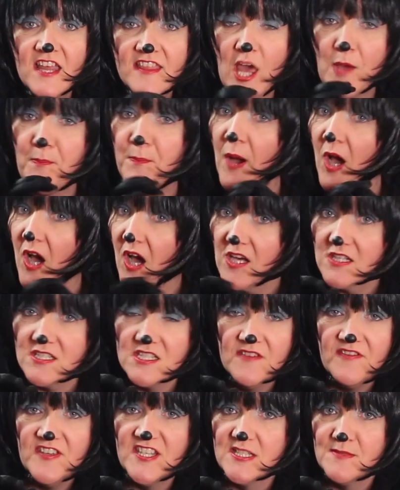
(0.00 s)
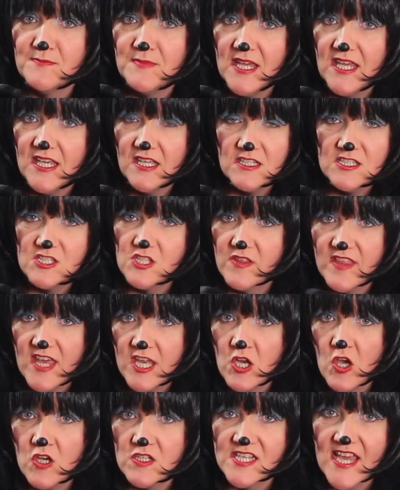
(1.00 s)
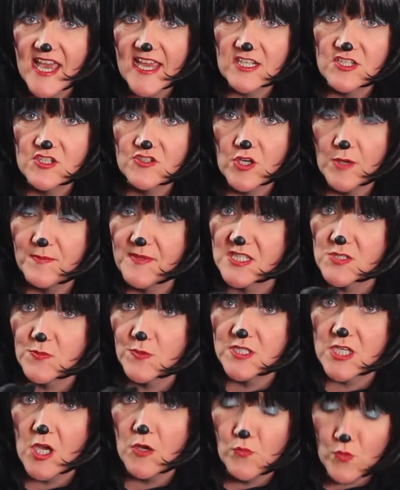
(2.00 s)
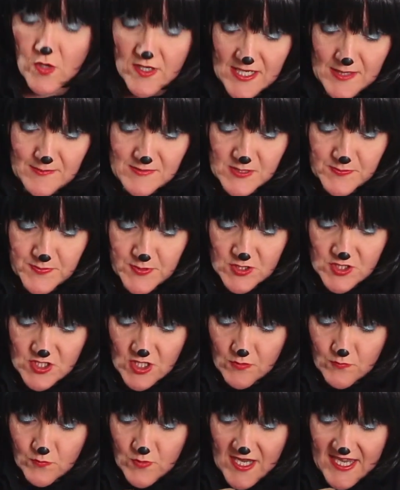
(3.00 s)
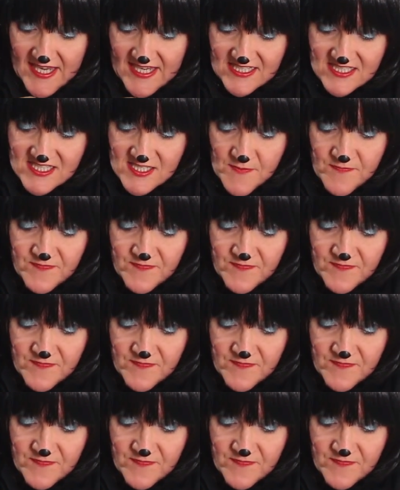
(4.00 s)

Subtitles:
They're part of his meal, so they're not extra because we don't want him to put on weight.